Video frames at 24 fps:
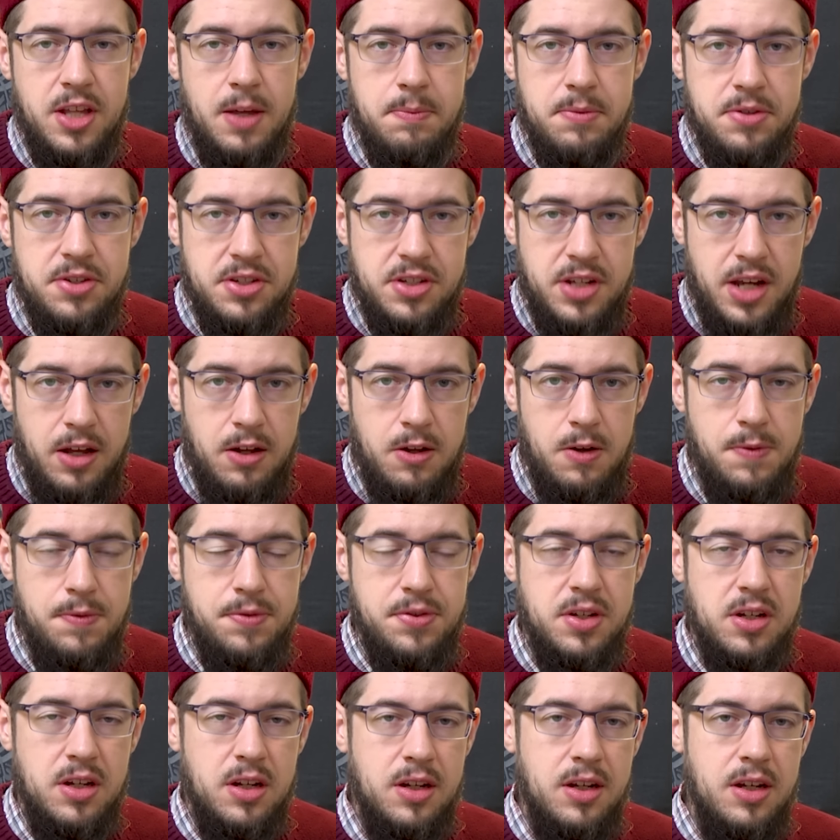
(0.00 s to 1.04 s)

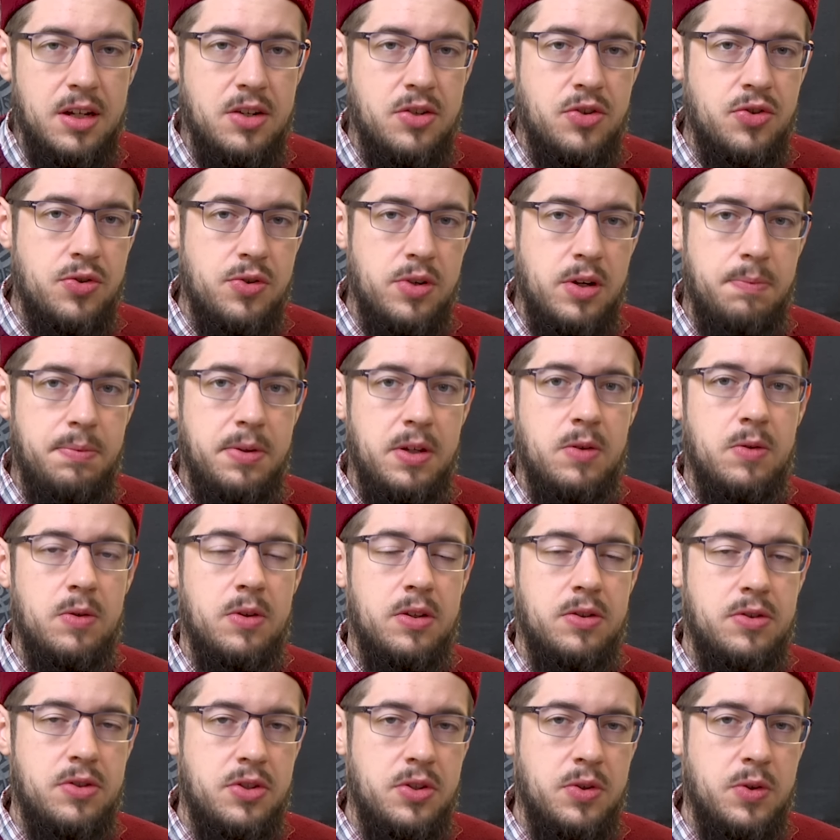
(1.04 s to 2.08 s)
themselves contribute
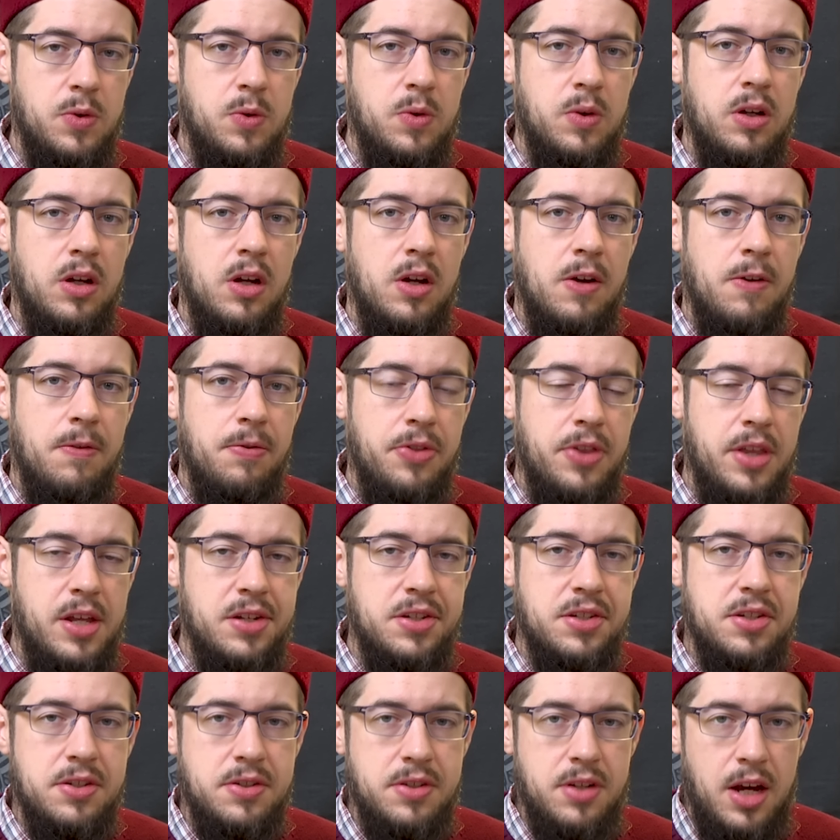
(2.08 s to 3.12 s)
to
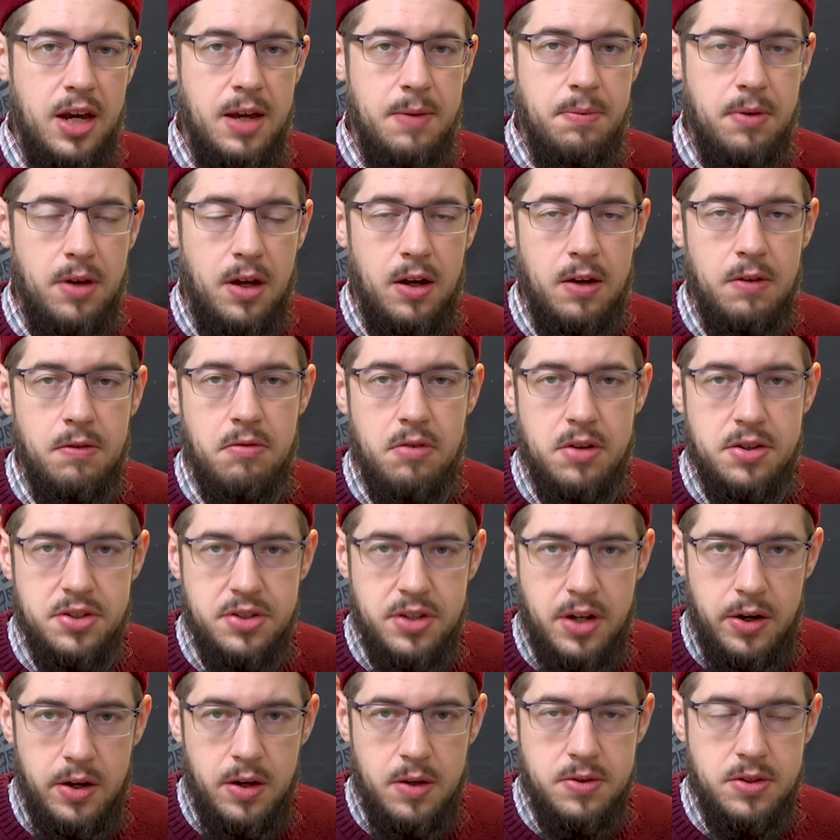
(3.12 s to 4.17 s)
this type of
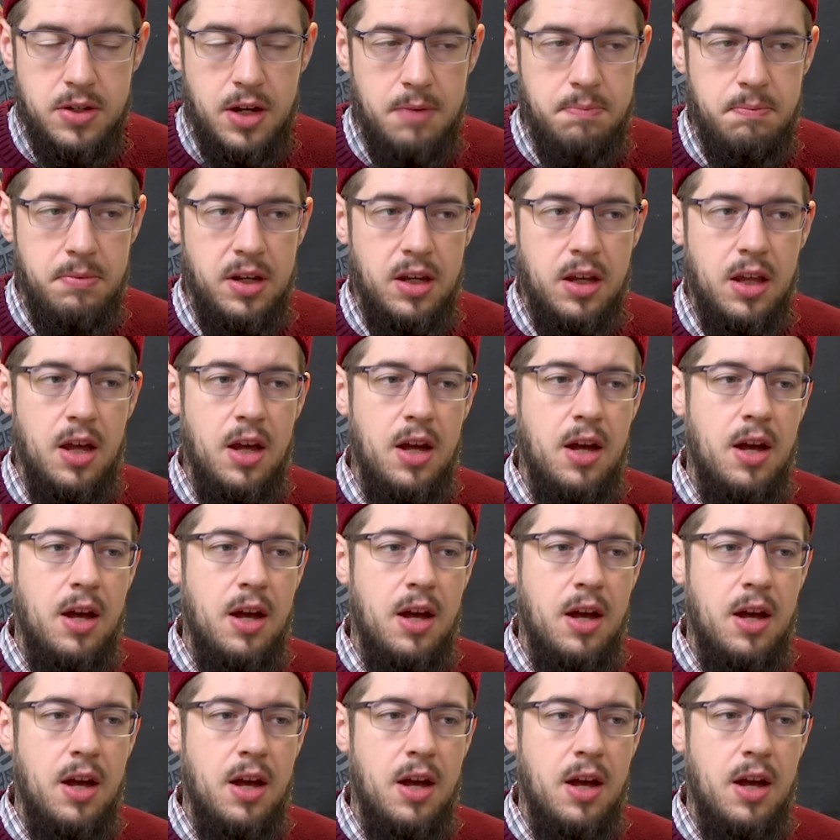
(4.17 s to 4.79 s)
stereotyping.